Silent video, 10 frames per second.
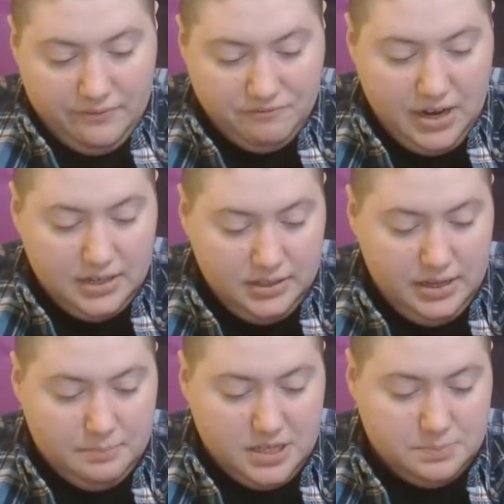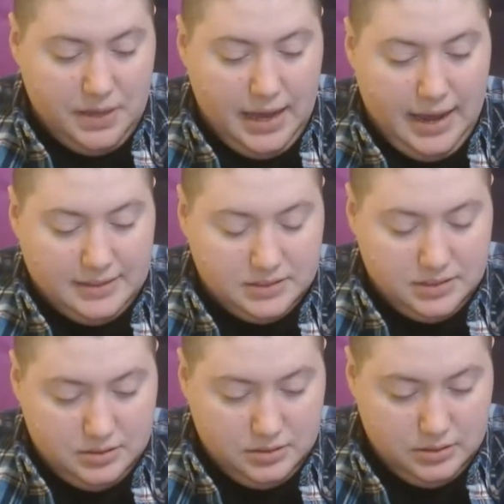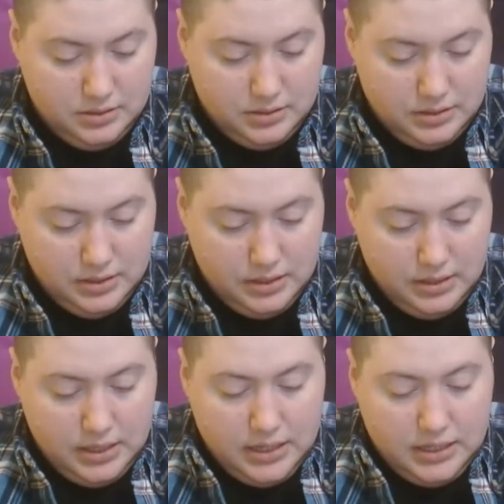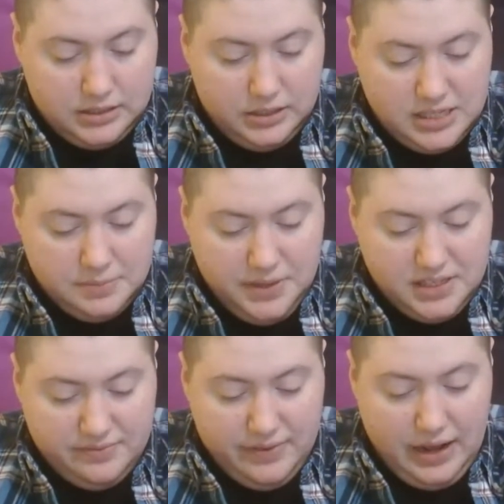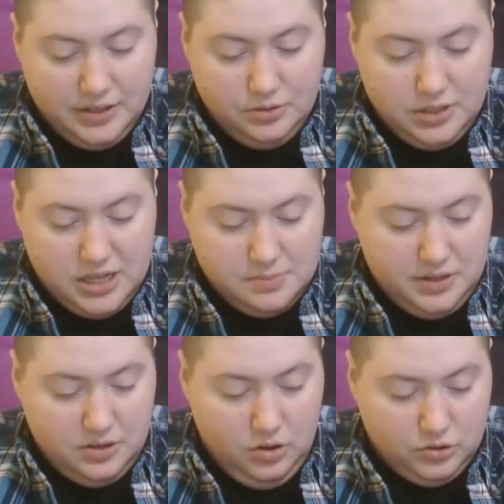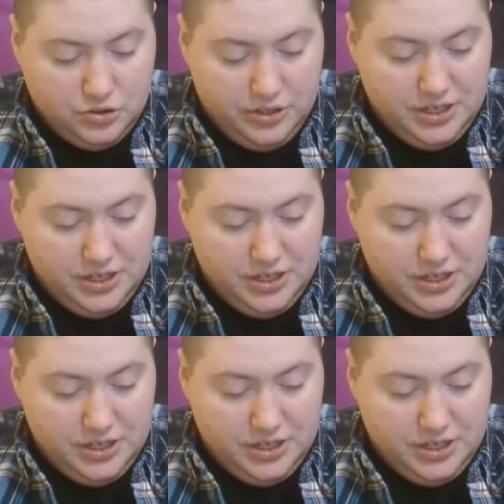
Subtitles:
Finally, it must be asked, do lesbians value lesbian culture and